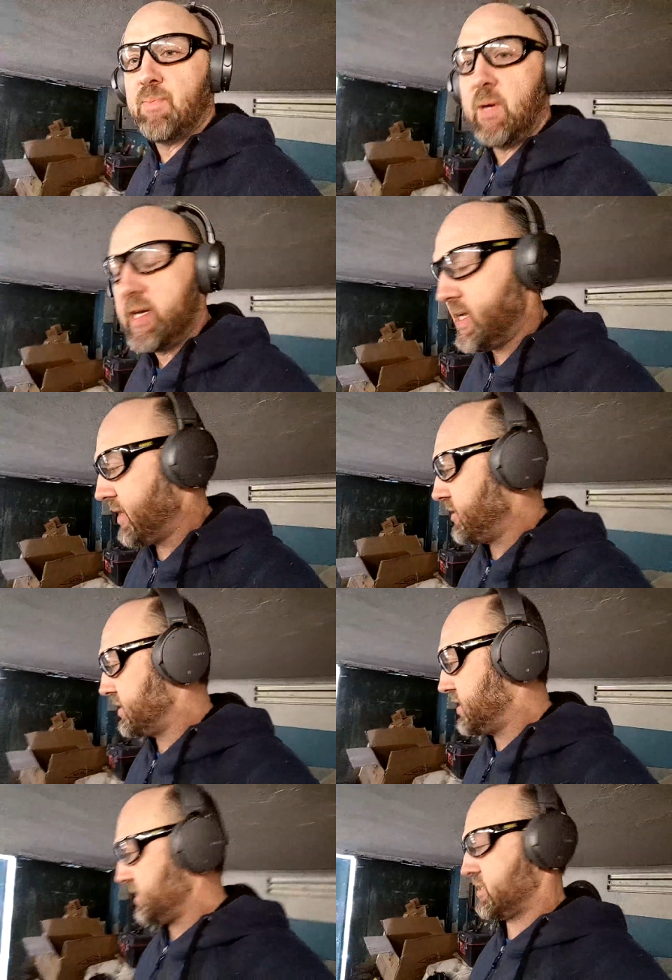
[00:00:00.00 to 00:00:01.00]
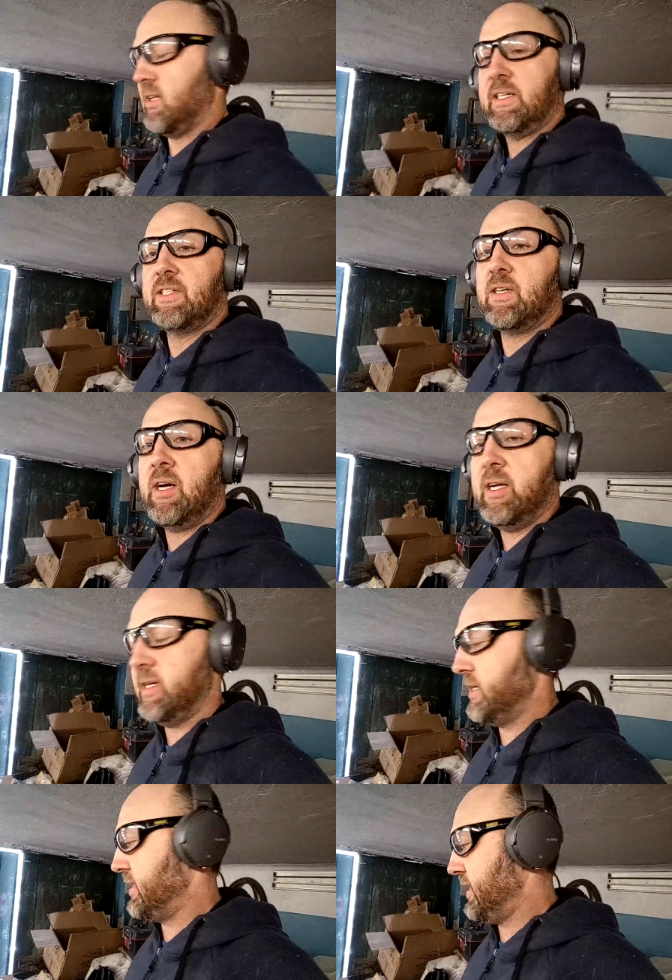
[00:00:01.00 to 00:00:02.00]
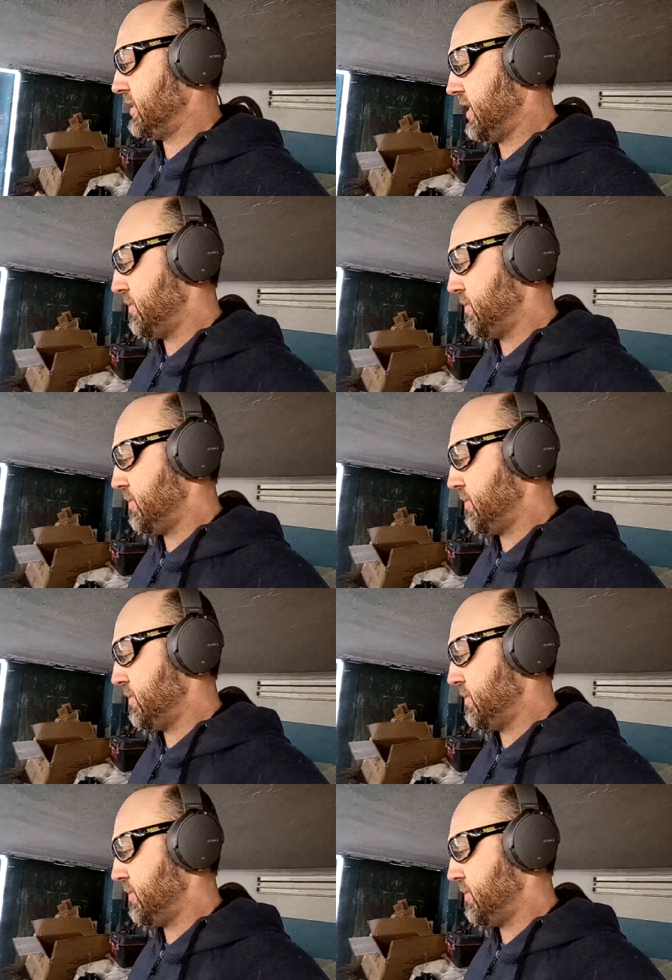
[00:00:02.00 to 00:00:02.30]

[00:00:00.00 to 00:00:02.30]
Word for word: is putting together this dust collector that